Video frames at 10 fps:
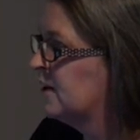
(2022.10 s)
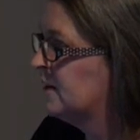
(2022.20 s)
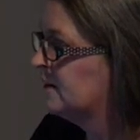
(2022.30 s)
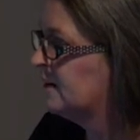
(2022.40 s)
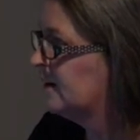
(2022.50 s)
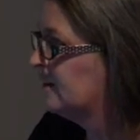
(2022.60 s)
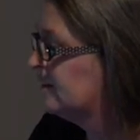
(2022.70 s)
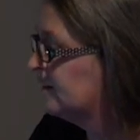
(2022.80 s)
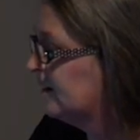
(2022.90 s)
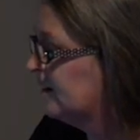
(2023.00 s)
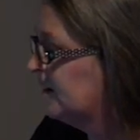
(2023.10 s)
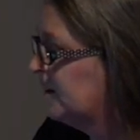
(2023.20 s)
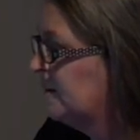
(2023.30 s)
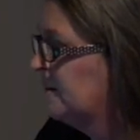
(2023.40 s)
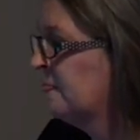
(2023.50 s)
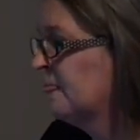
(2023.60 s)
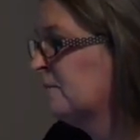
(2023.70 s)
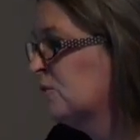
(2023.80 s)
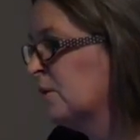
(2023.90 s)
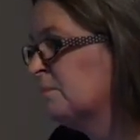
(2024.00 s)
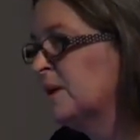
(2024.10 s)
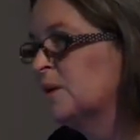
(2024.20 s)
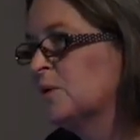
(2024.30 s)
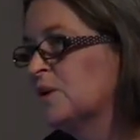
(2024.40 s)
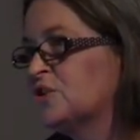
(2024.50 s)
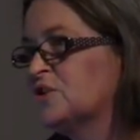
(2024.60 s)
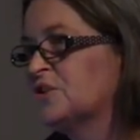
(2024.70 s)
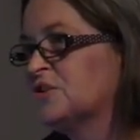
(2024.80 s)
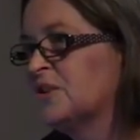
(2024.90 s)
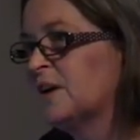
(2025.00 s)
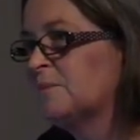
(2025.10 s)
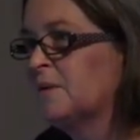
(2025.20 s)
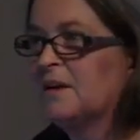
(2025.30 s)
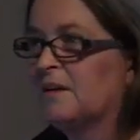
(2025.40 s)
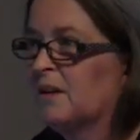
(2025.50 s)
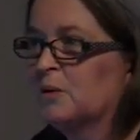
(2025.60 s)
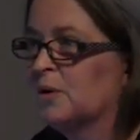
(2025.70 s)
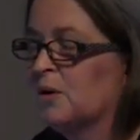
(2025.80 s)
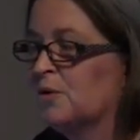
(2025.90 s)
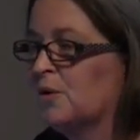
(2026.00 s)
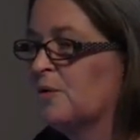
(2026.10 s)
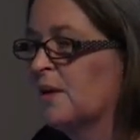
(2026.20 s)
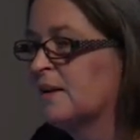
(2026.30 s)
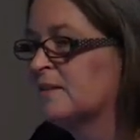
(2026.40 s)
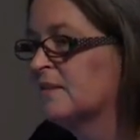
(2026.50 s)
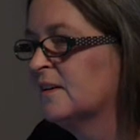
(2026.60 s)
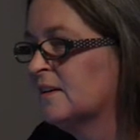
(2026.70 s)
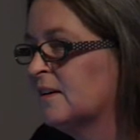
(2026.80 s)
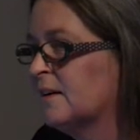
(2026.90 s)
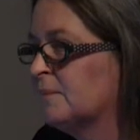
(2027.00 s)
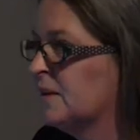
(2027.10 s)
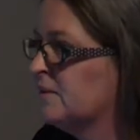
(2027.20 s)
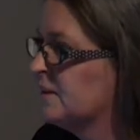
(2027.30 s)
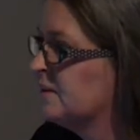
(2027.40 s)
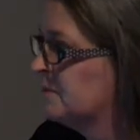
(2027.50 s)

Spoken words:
and not being watched, and I think we all know that, gives us a